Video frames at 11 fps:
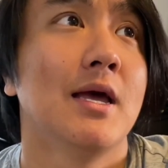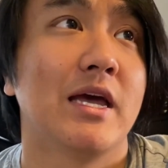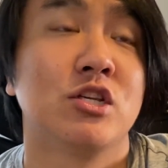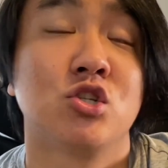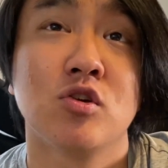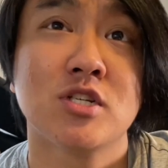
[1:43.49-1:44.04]

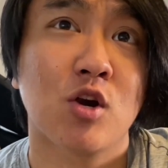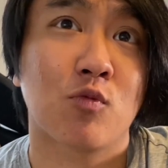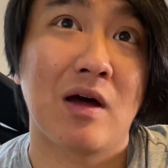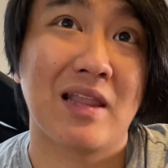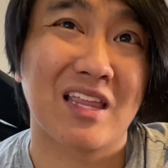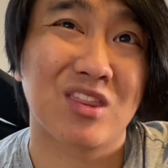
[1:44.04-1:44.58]
it's usually
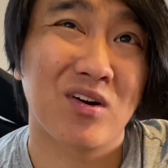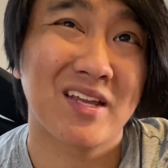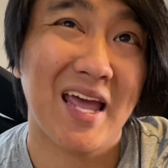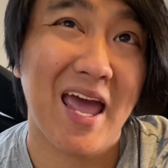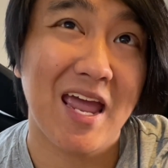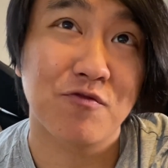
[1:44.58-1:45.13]
around like
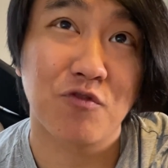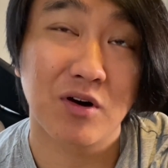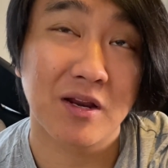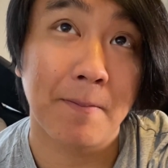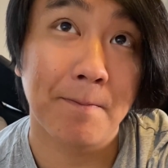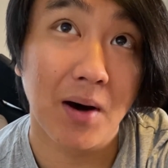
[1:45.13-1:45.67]
38,
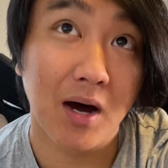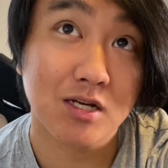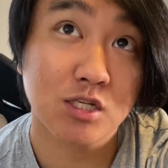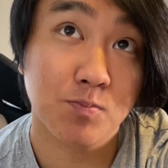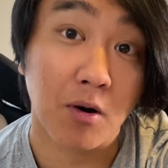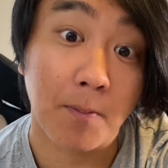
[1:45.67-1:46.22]

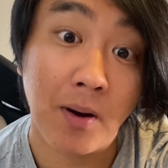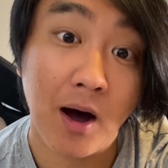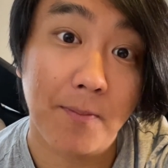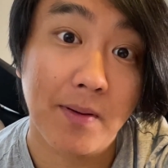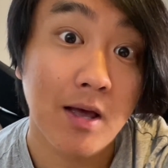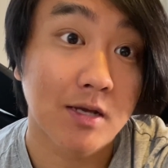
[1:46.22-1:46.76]
$40 per pup.